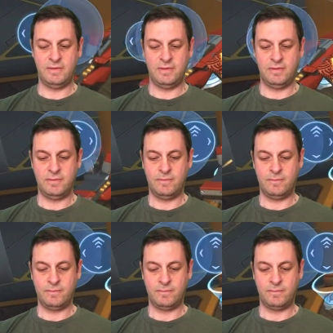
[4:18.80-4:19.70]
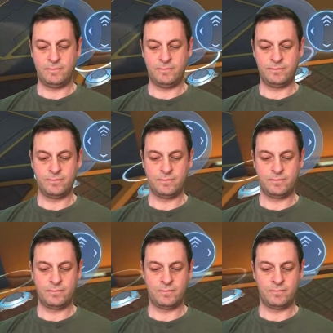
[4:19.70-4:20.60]

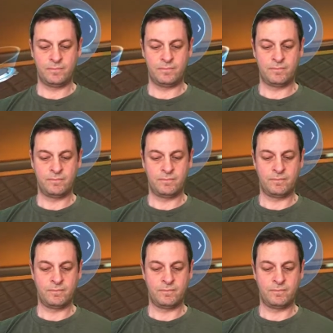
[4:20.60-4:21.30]
(no one is talking)